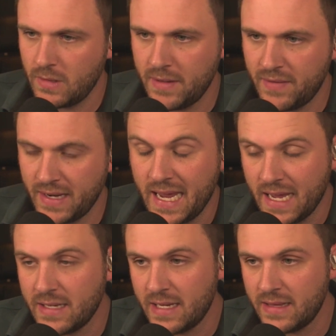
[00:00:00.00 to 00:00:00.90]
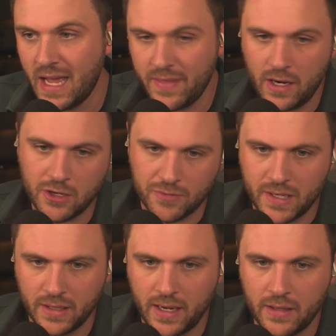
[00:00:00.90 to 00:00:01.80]
If I can't hit that, then I'll go
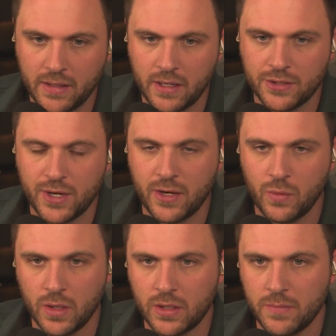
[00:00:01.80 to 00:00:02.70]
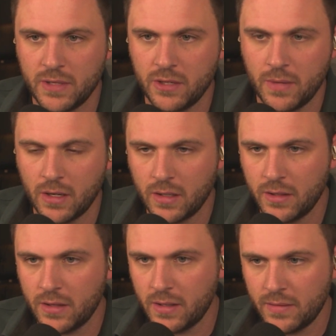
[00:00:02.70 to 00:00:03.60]
middle out and I'll try to work the middle mark or
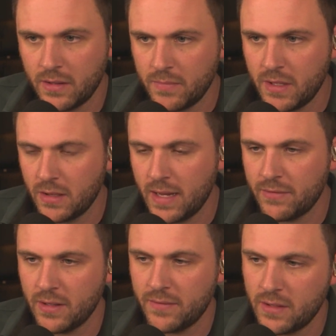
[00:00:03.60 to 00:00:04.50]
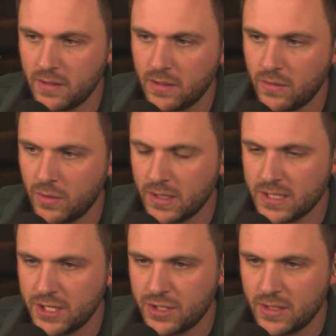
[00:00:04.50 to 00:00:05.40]
the middle level of the
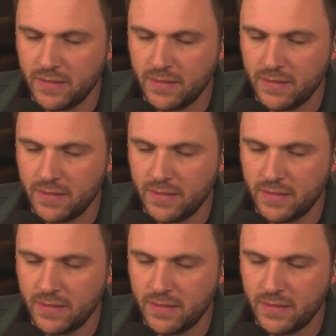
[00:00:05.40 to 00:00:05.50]
organization.